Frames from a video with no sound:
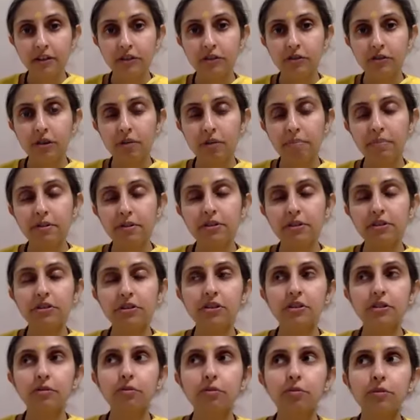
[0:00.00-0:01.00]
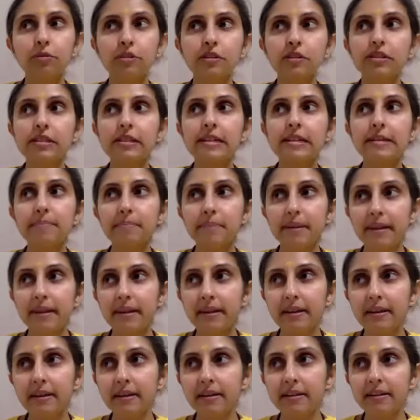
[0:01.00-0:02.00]
So a person who is
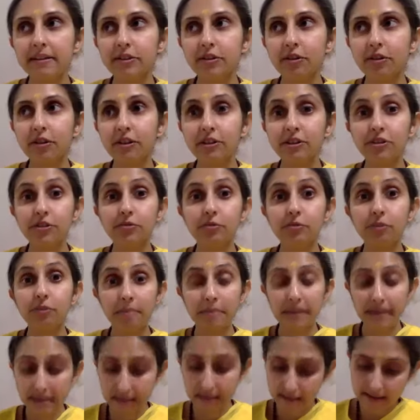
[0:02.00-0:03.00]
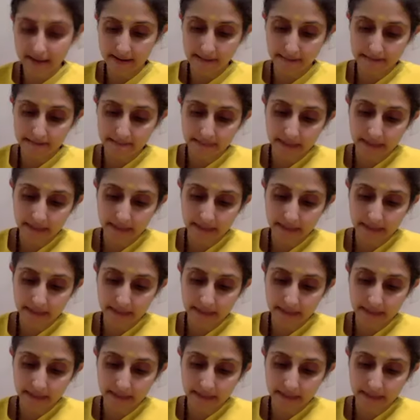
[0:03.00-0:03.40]
sleeping is called swapiti.